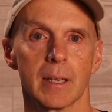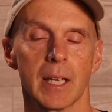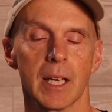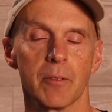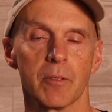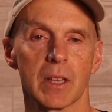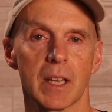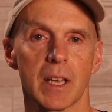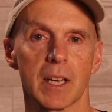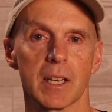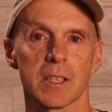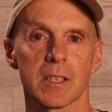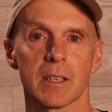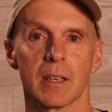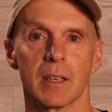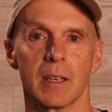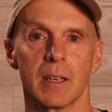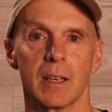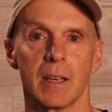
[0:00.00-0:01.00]
Given
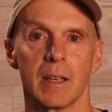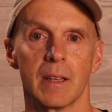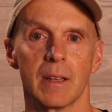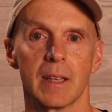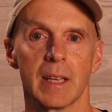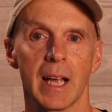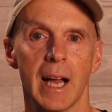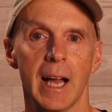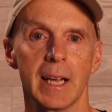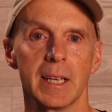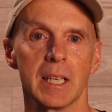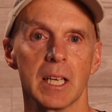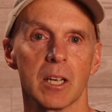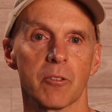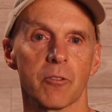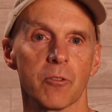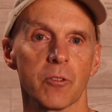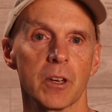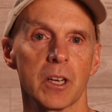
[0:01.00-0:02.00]
this, the idea
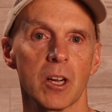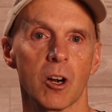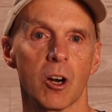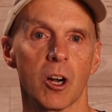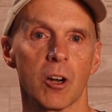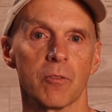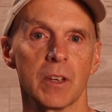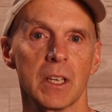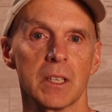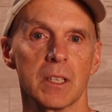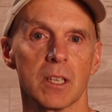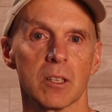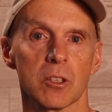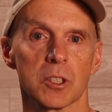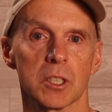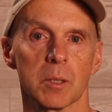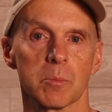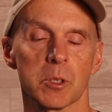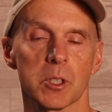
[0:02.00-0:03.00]
of free RV
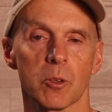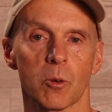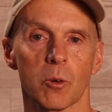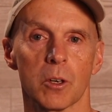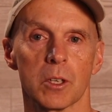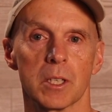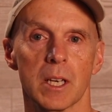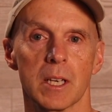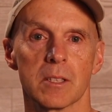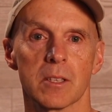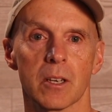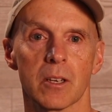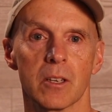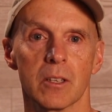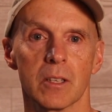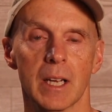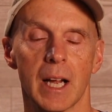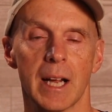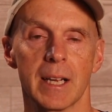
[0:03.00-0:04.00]
dealership storage is a
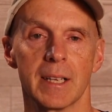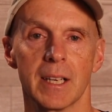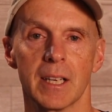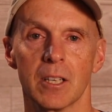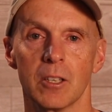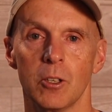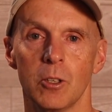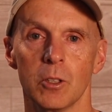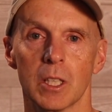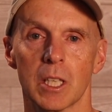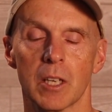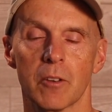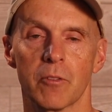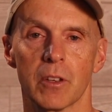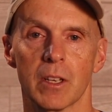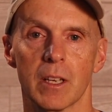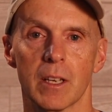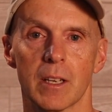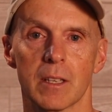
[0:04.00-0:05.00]
good idea only
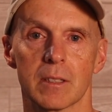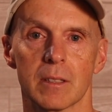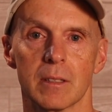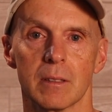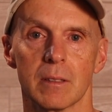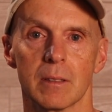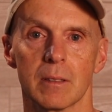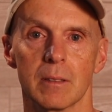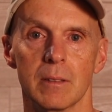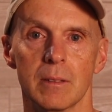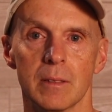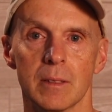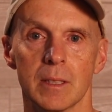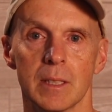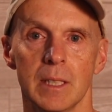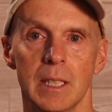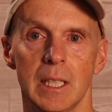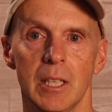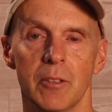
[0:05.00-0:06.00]
if it is.
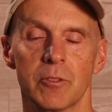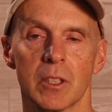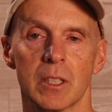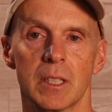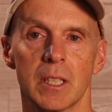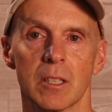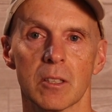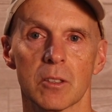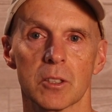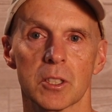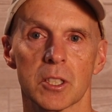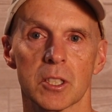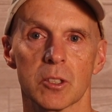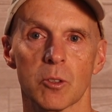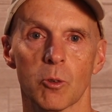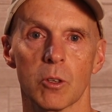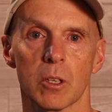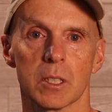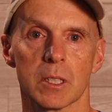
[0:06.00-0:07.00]
If the dealer's
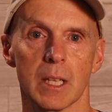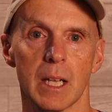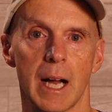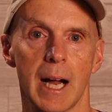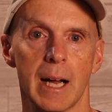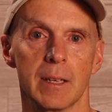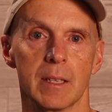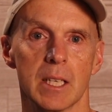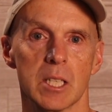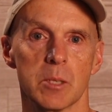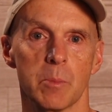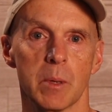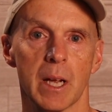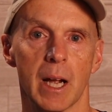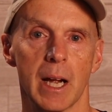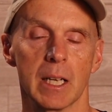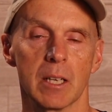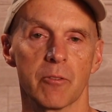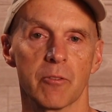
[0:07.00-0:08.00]
storage lot is
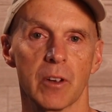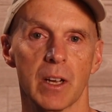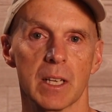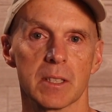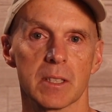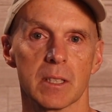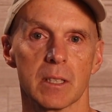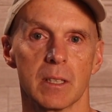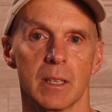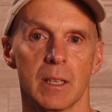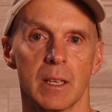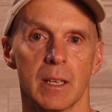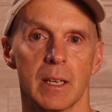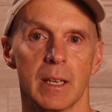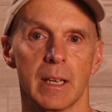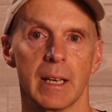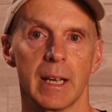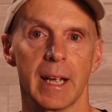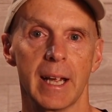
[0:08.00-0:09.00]
behind a fence
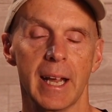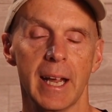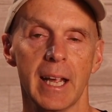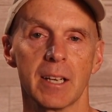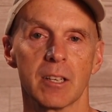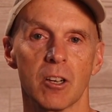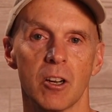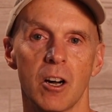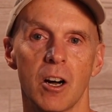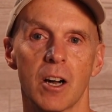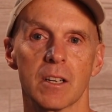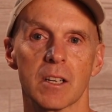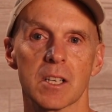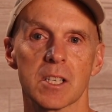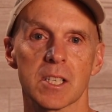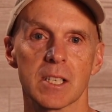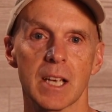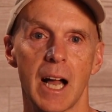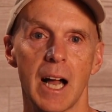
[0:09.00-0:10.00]
and on a
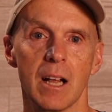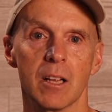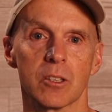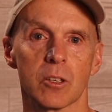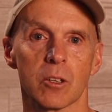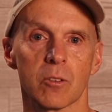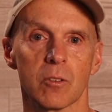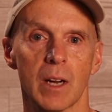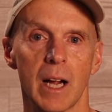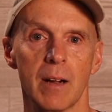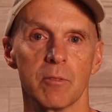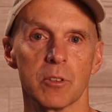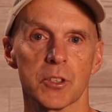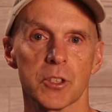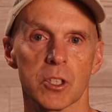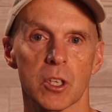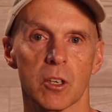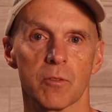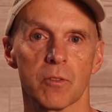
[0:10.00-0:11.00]
solid or gravel
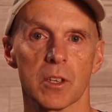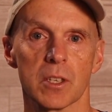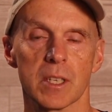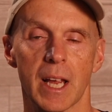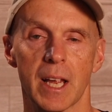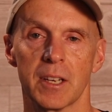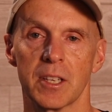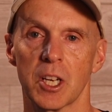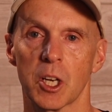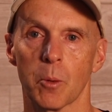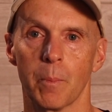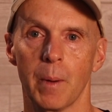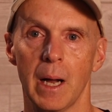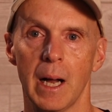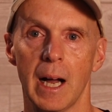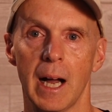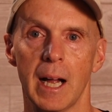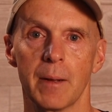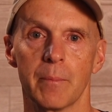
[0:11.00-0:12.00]
surface and
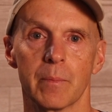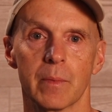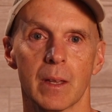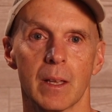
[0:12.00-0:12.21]
nearby,